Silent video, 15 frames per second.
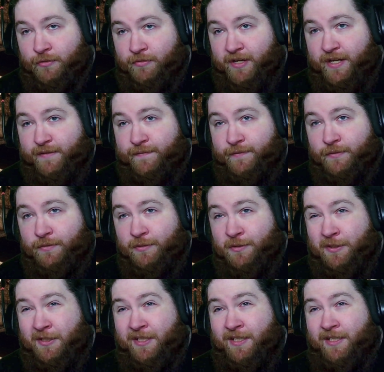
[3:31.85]
rifle.
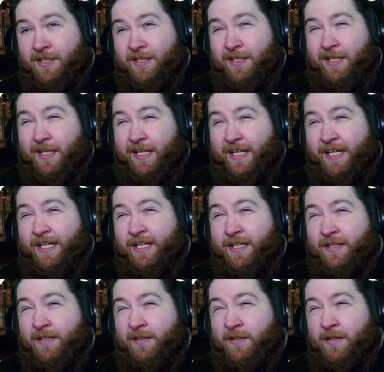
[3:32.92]

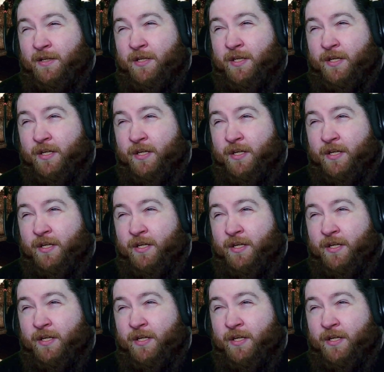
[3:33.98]
And